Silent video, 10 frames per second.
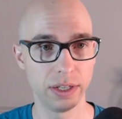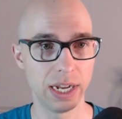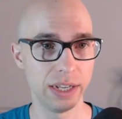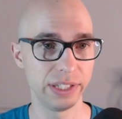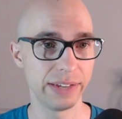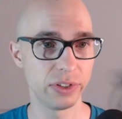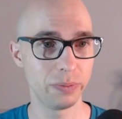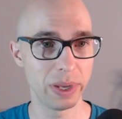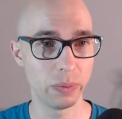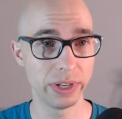I only have to
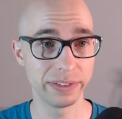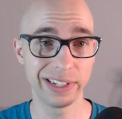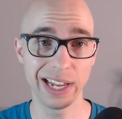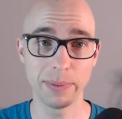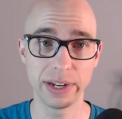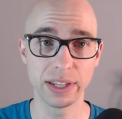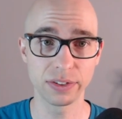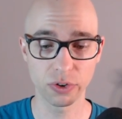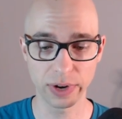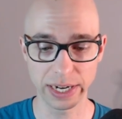spend 1 stamina. That's
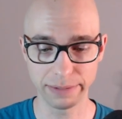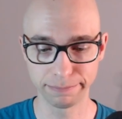great.